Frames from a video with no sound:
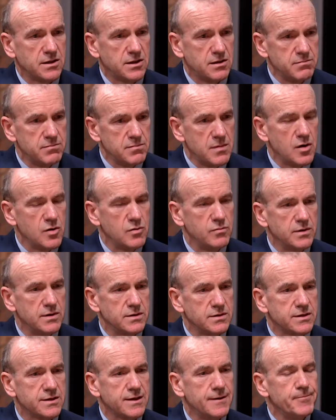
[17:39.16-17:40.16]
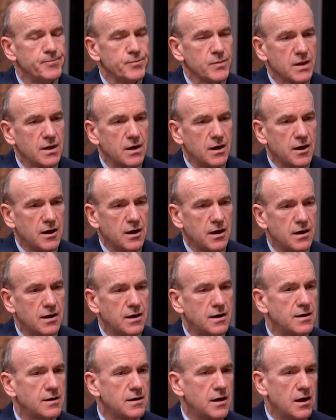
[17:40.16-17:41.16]
at the moment
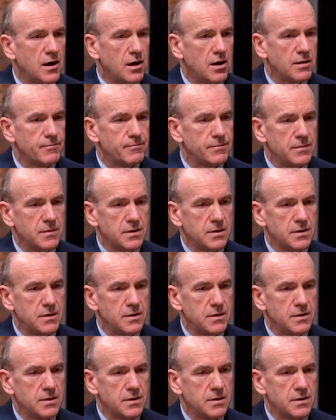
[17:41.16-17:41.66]
are, are